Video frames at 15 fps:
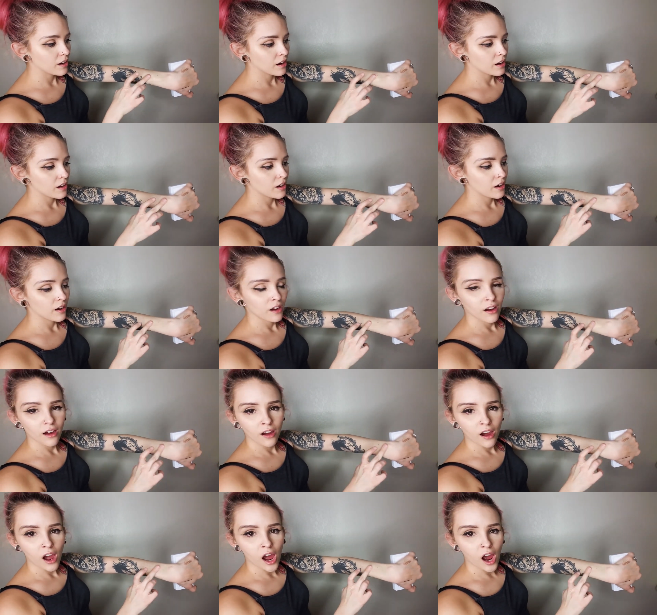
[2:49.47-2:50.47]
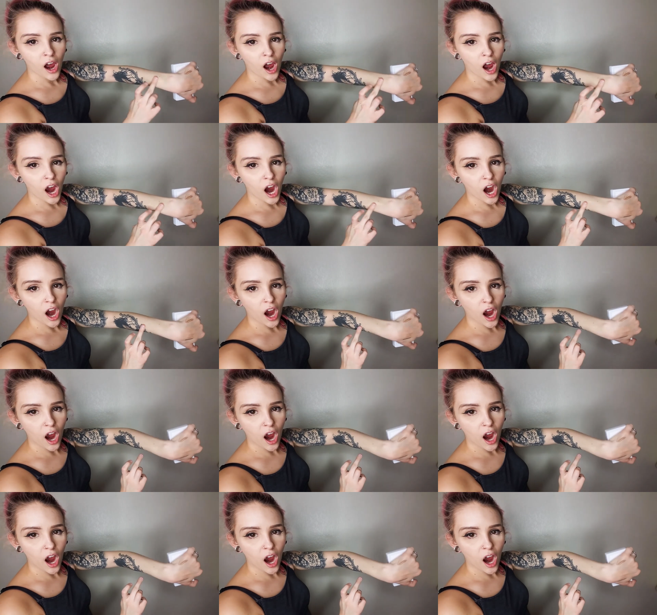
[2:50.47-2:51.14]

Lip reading: (silence)